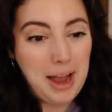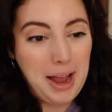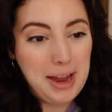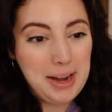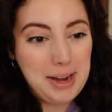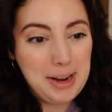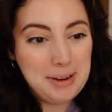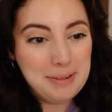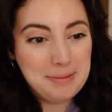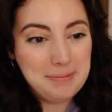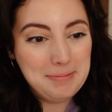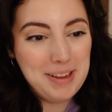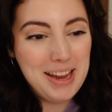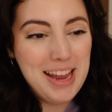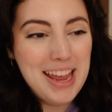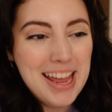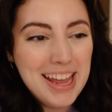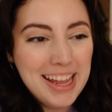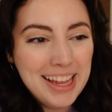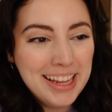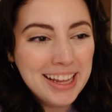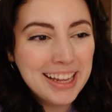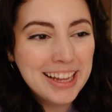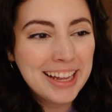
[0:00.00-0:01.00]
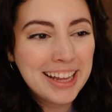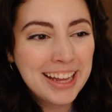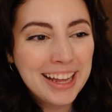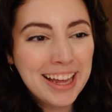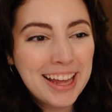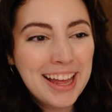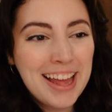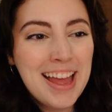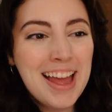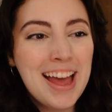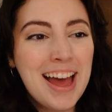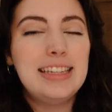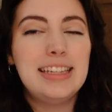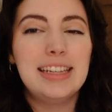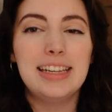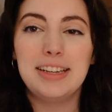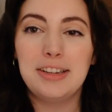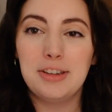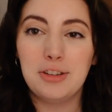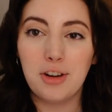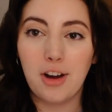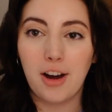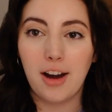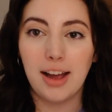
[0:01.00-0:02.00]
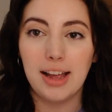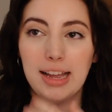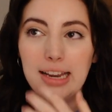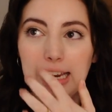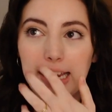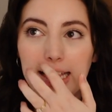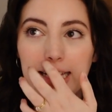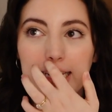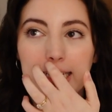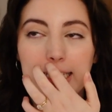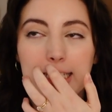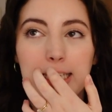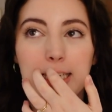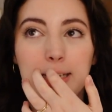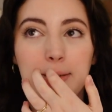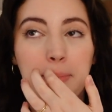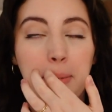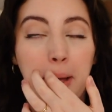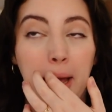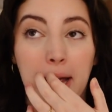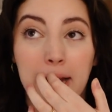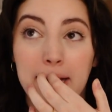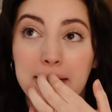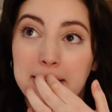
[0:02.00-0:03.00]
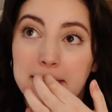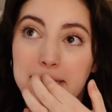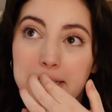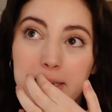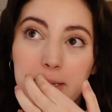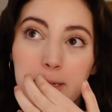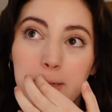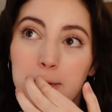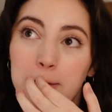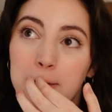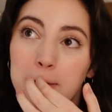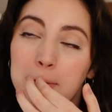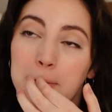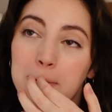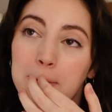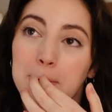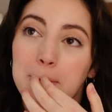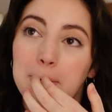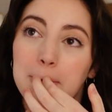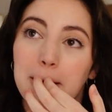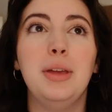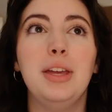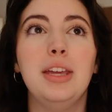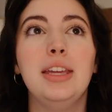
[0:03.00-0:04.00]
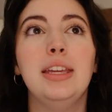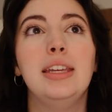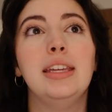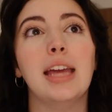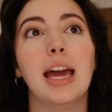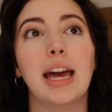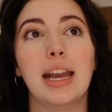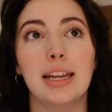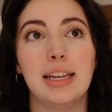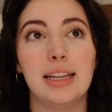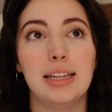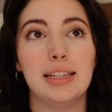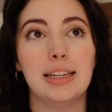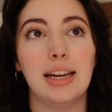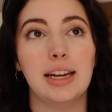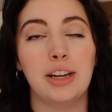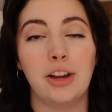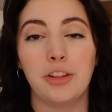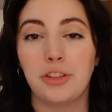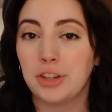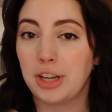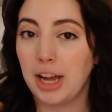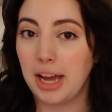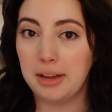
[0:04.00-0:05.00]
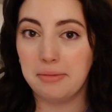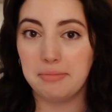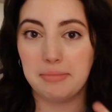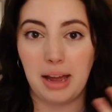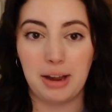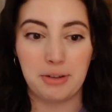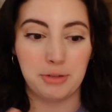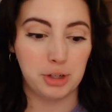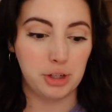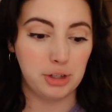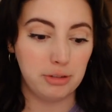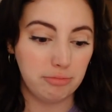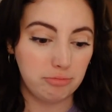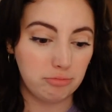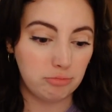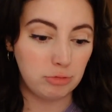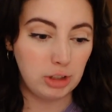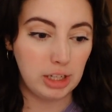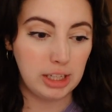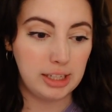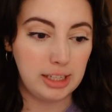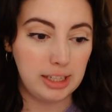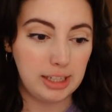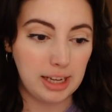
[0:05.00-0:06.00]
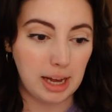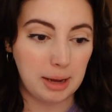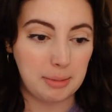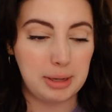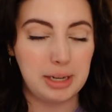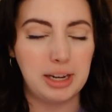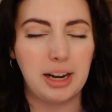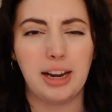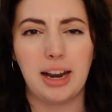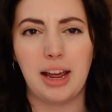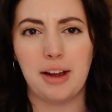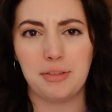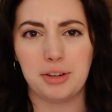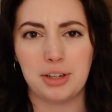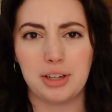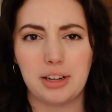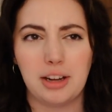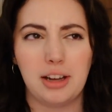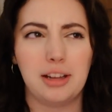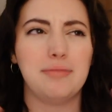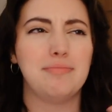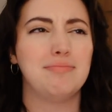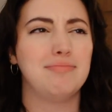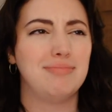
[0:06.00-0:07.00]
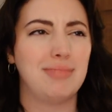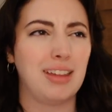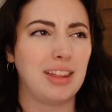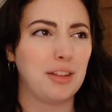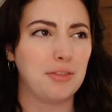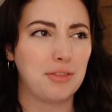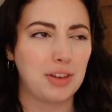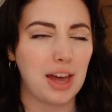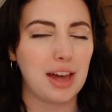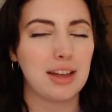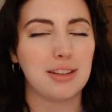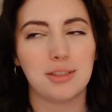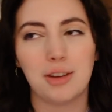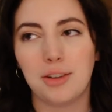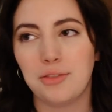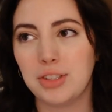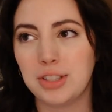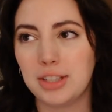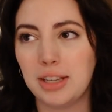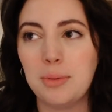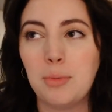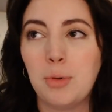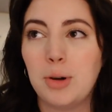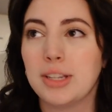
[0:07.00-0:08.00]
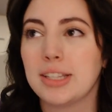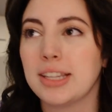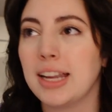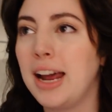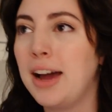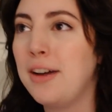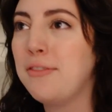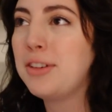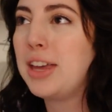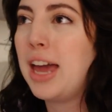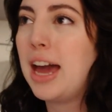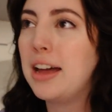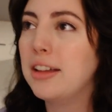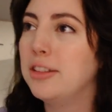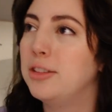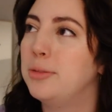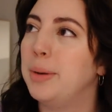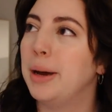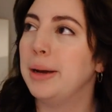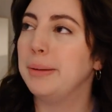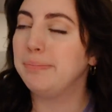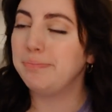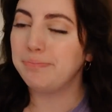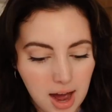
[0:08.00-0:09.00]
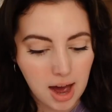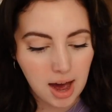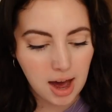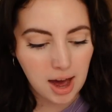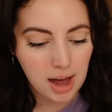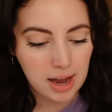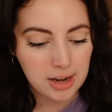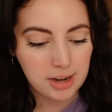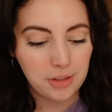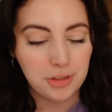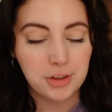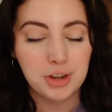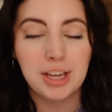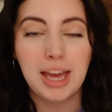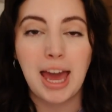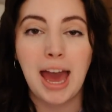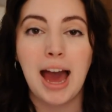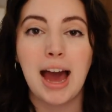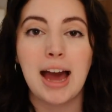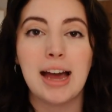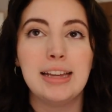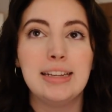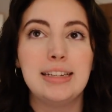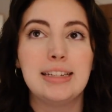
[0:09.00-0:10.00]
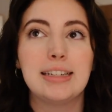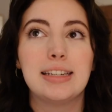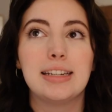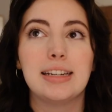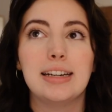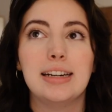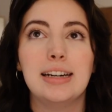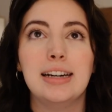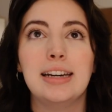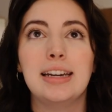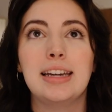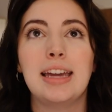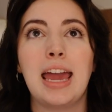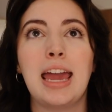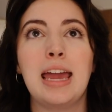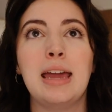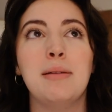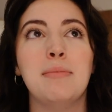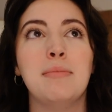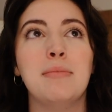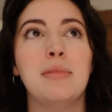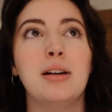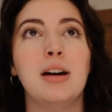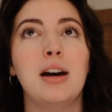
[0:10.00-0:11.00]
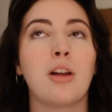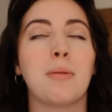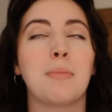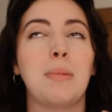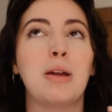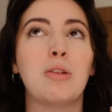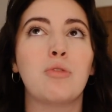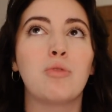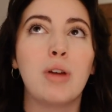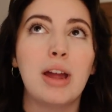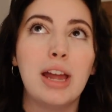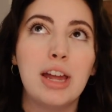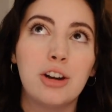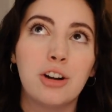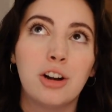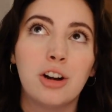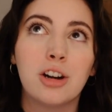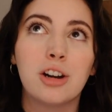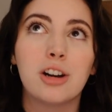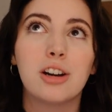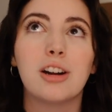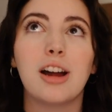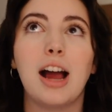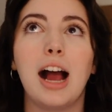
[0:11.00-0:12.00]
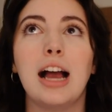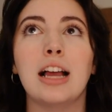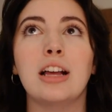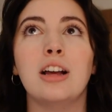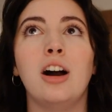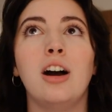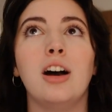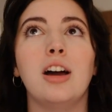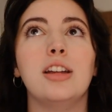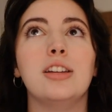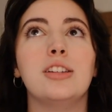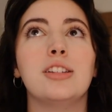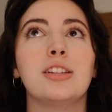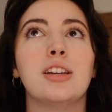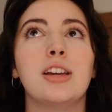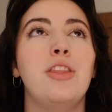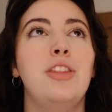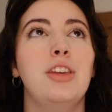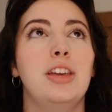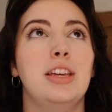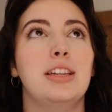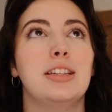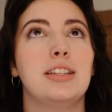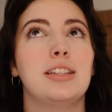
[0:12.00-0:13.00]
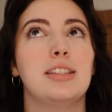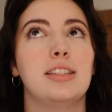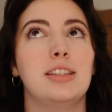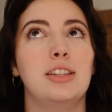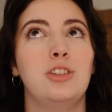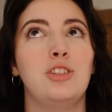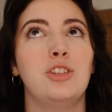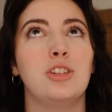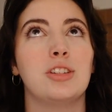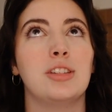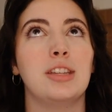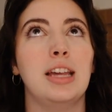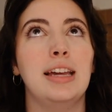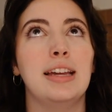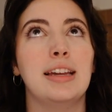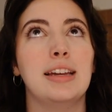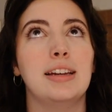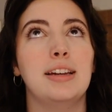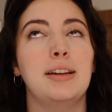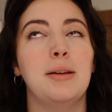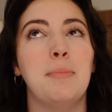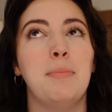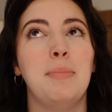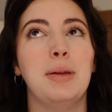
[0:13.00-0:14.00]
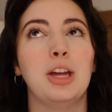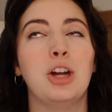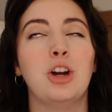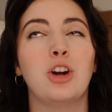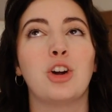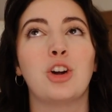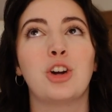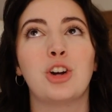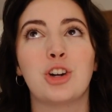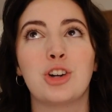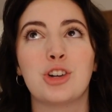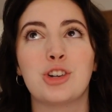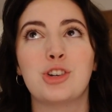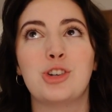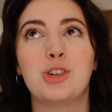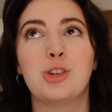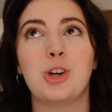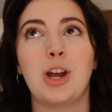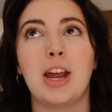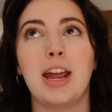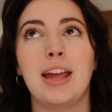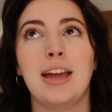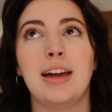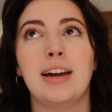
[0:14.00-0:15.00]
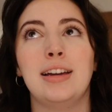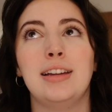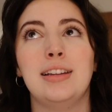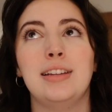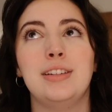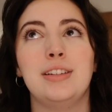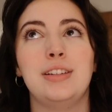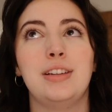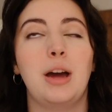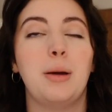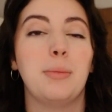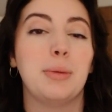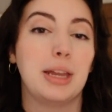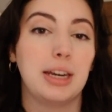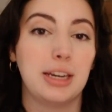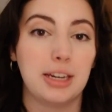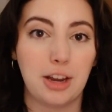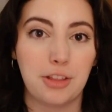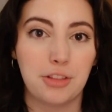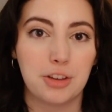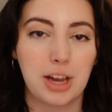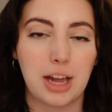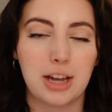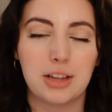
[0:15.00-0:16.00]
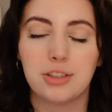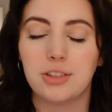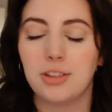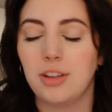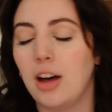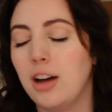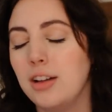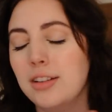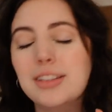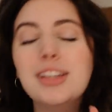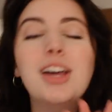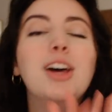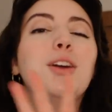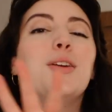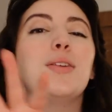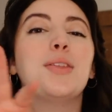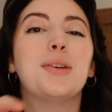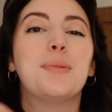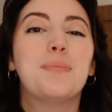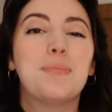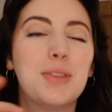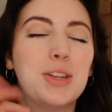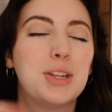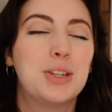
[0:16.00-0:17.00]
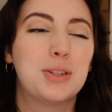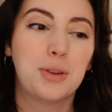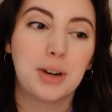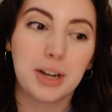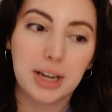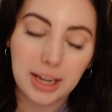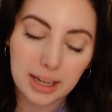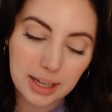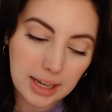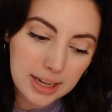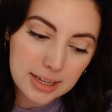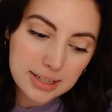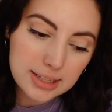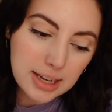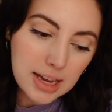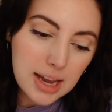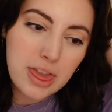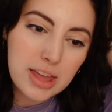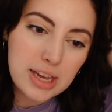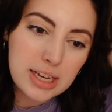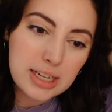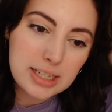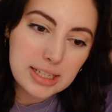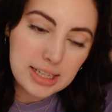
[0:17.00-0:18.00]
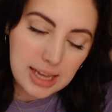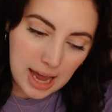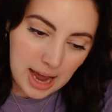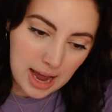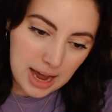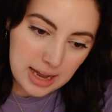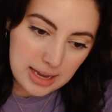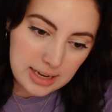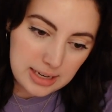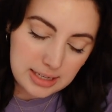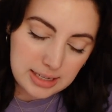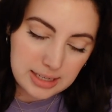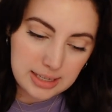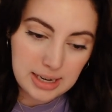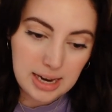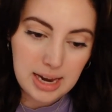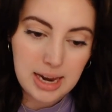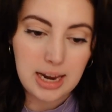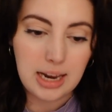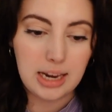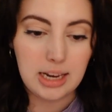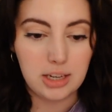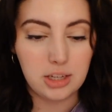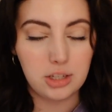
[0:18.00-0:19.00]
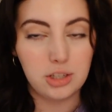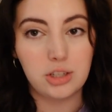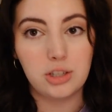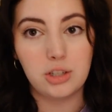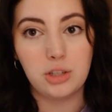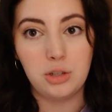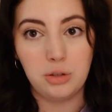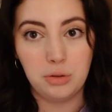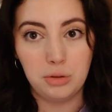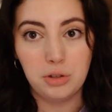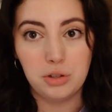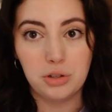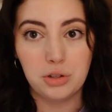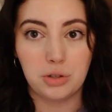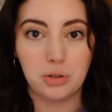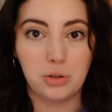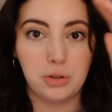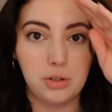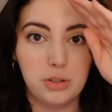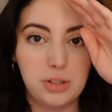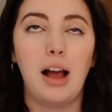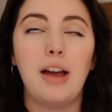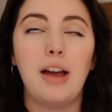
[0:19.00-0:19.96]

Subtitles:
I know. Did not expect to be getting another cat ever, really. I mean, not ever. I love cats, obviously. I'm always gonna have cats, but another cat came on my radar. I got this just like big urge, and now I'm getting another cat. So I'll tell you the story, I guess. This cat is 2 years old.